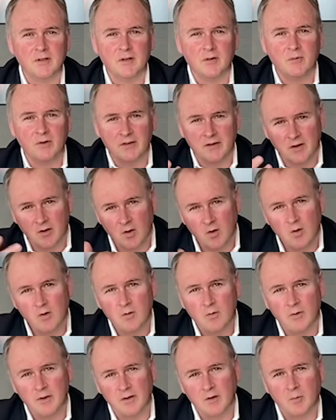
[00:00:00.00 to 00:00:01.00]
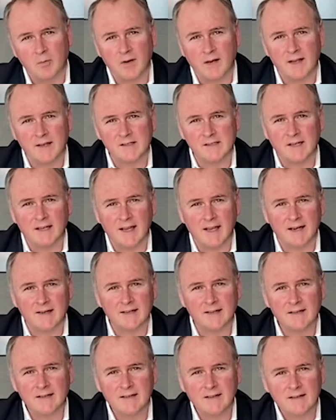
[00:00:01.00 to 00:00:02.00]
you with your, with your plans
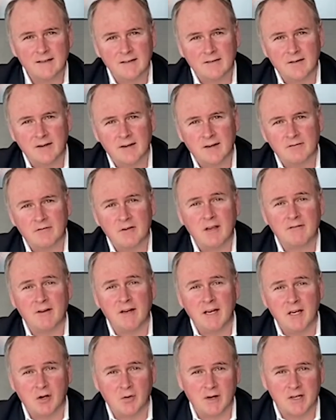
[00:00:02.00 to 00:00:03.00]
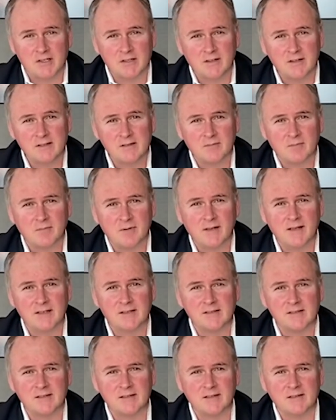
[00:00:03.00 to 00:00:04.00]
ahead. Uh, if you have any questions,
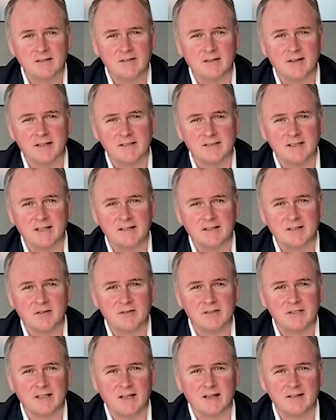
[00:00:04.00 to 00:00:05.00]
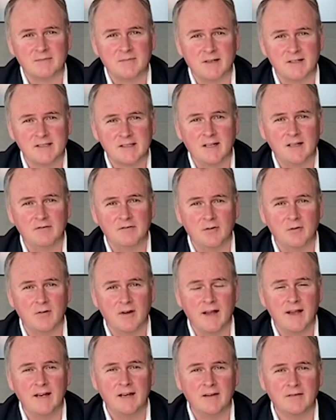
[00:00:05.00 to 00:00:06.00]
please do not hesitate to contact myself
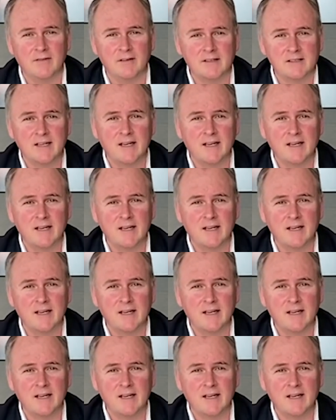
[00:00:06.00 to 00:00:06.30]
or any of the